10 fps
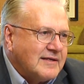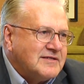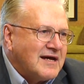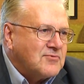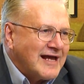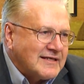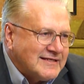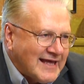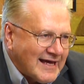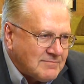
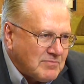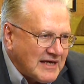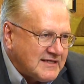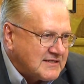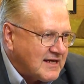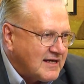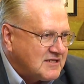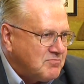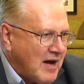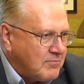direct that basic
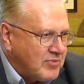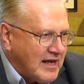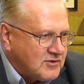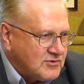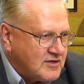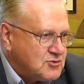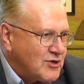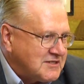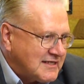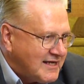science pipeline to the
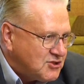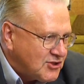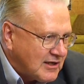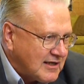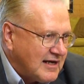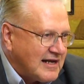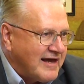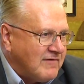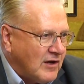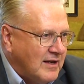translational
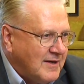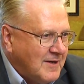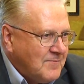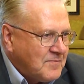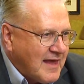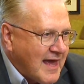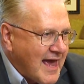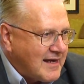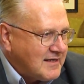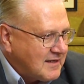level,
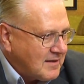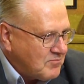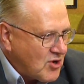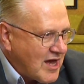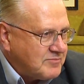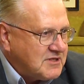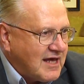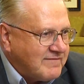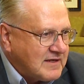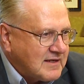and perhaps
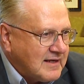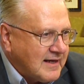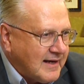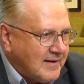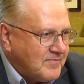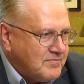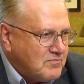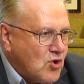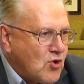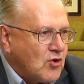having
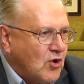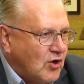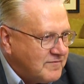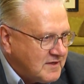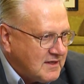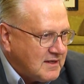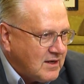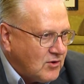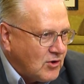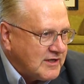more of the
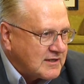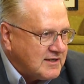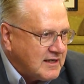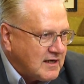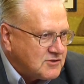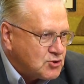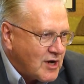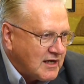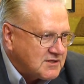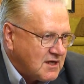early clinical
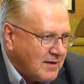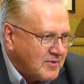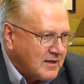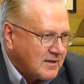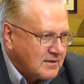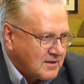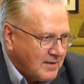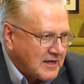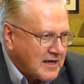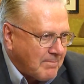trials
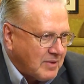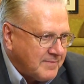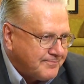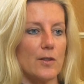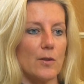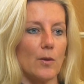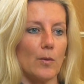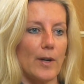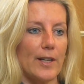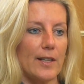coming up.
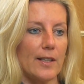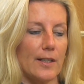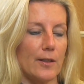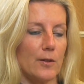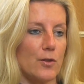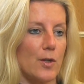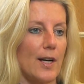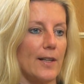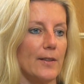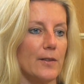Already clinical
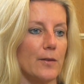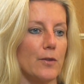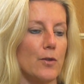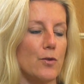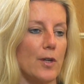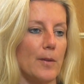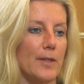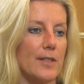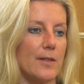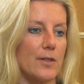trials of new
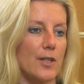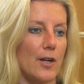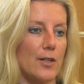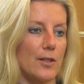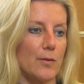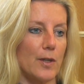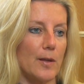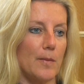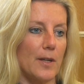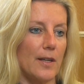treatments have started for
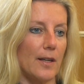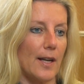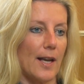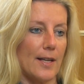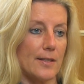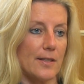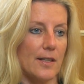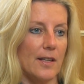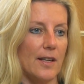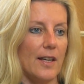EB at last,
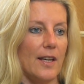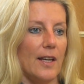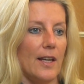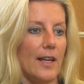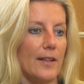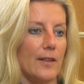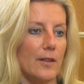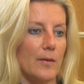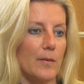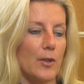and
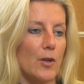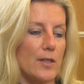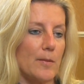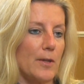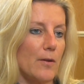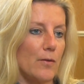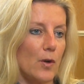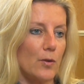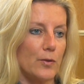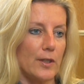that because I've been
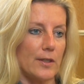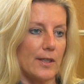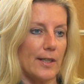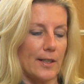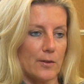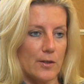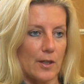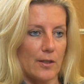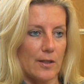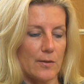involved in clinical
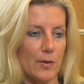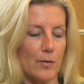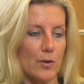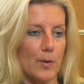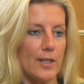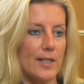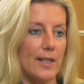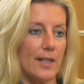studies for over 20